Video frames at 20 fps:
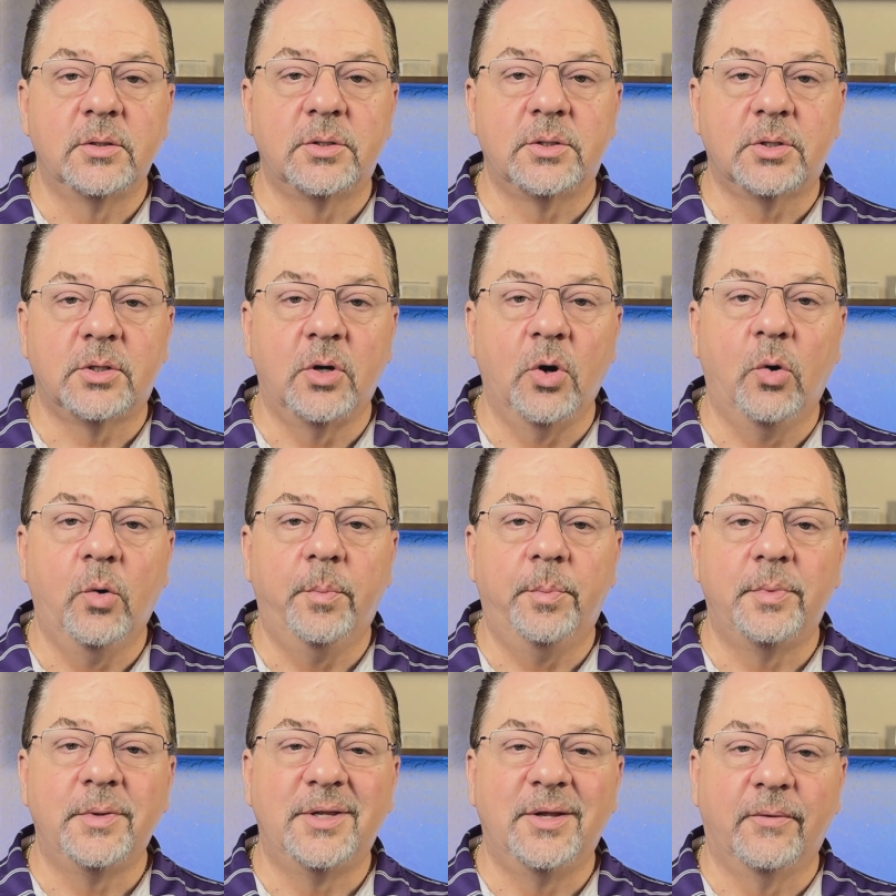
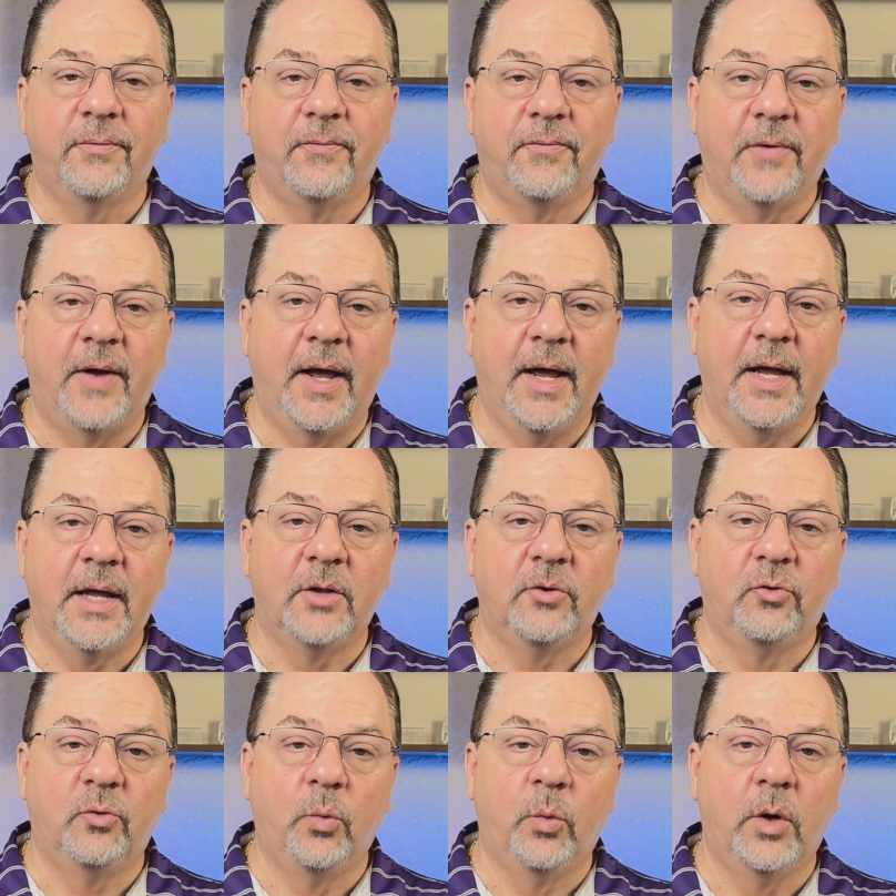scope
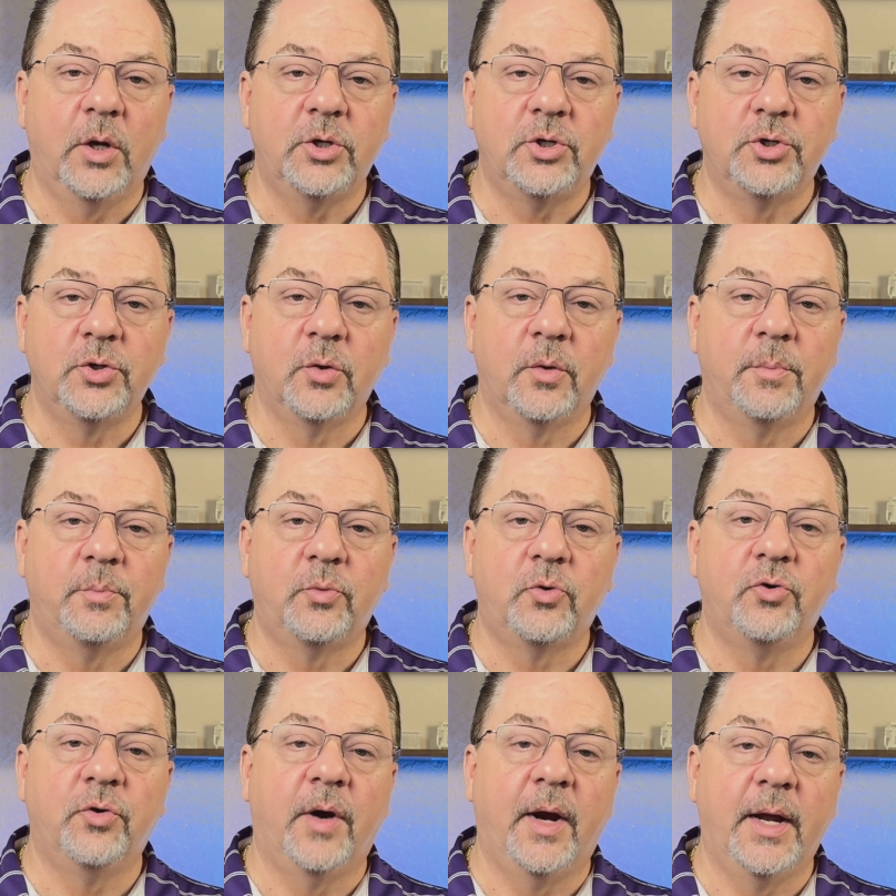defines what you're
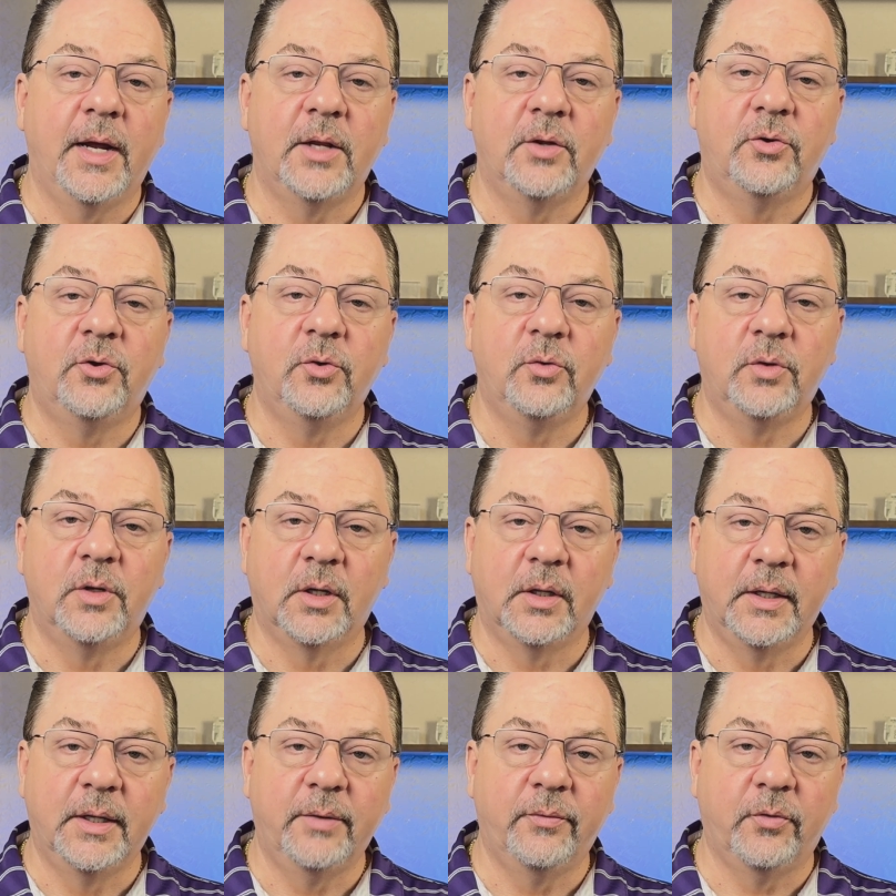trying to
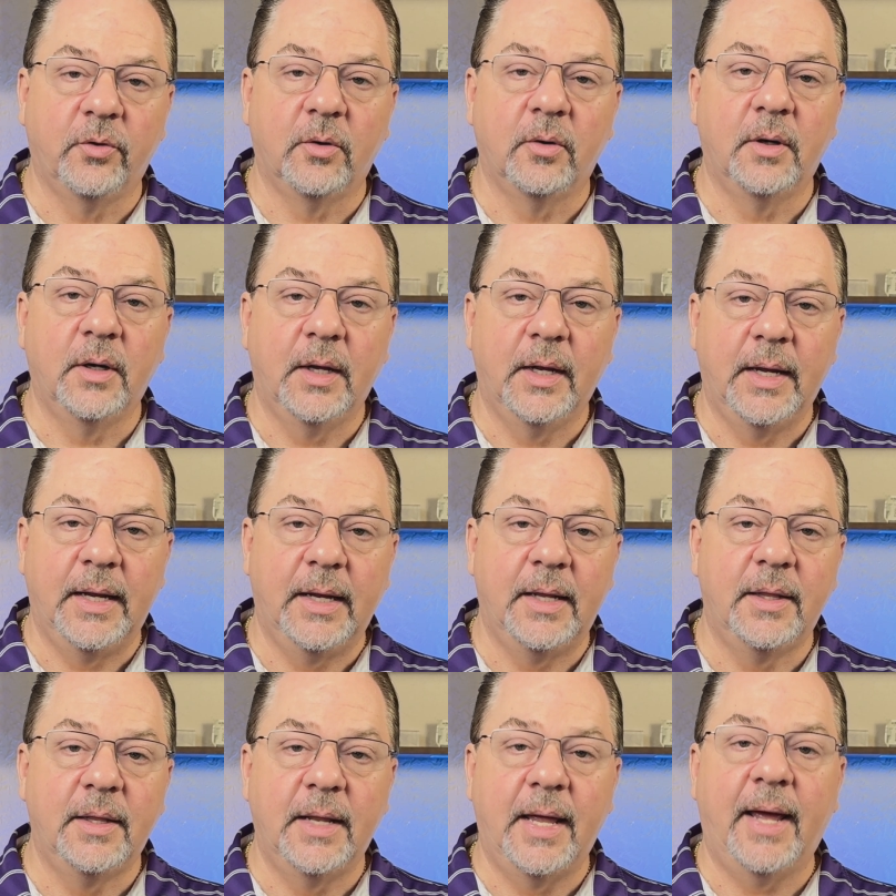deliver
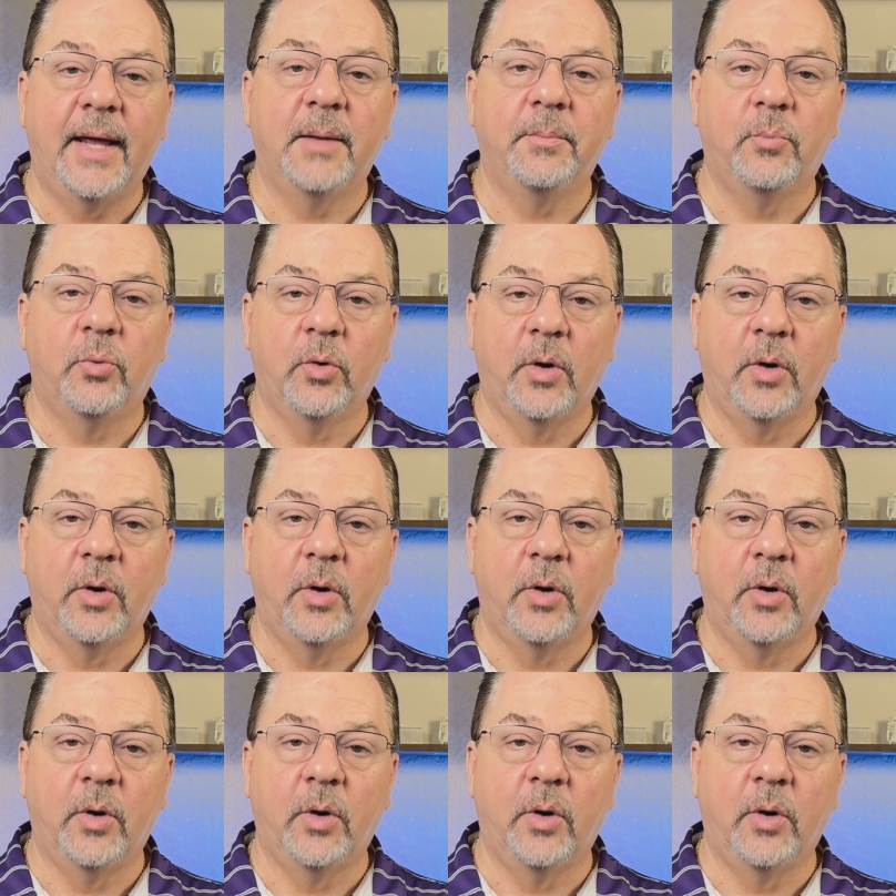in that